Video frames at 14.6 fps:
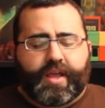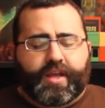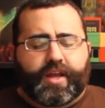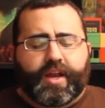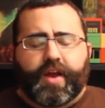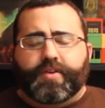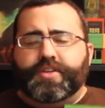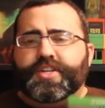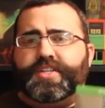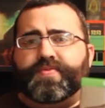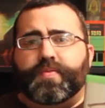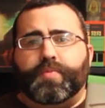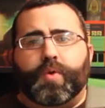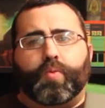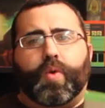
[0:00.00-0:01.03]
you know, just
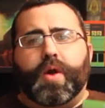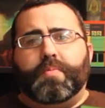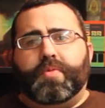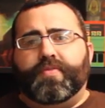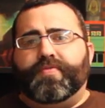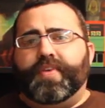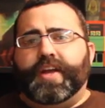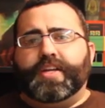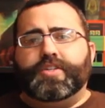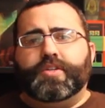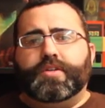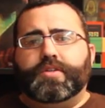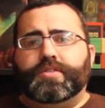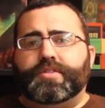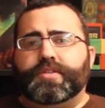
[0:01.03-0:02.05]
from the rumble
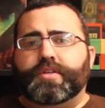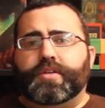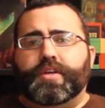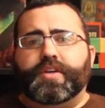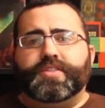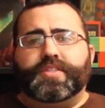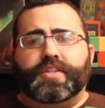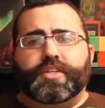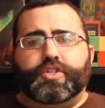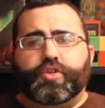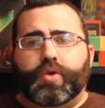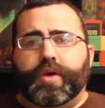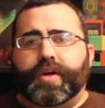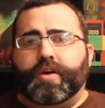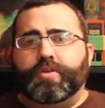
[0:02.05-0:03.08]
features, using the
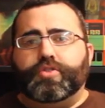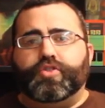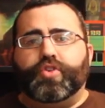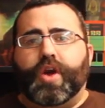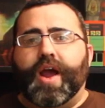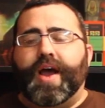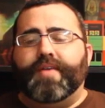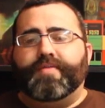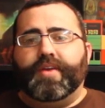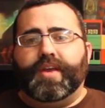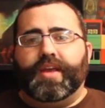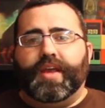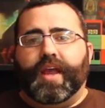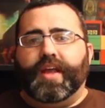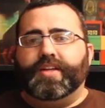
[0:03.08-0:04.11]
triggers,
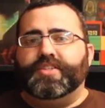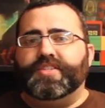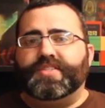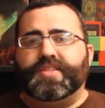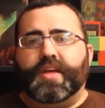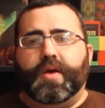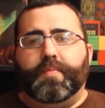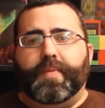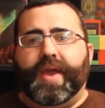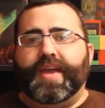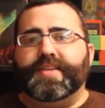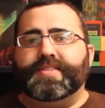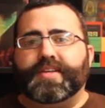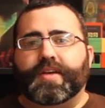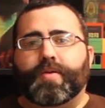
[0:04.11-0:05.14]
driving, and just the
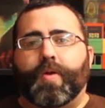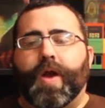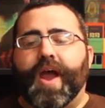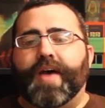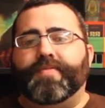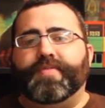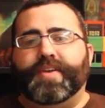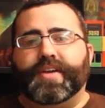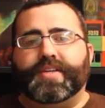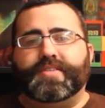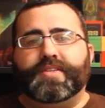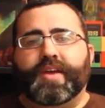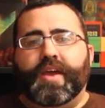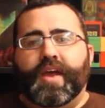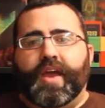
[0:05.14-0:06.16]
amazing
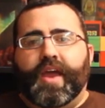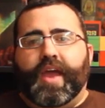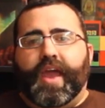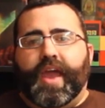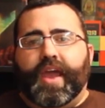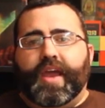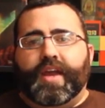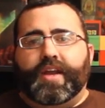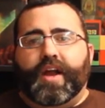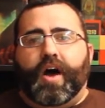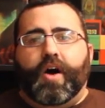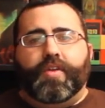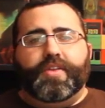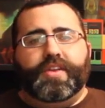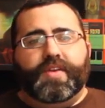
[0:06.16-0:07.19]
graphics, and
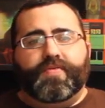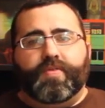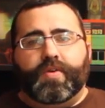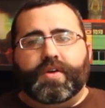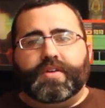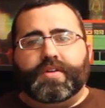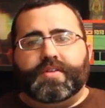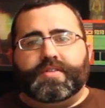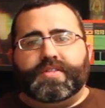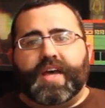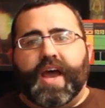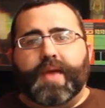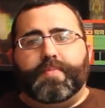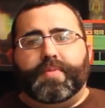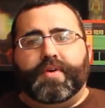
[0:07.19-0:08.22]
all the different
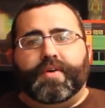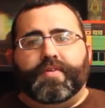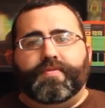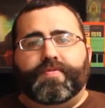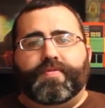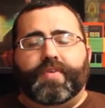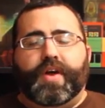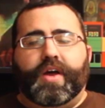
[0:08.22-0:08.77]
type of,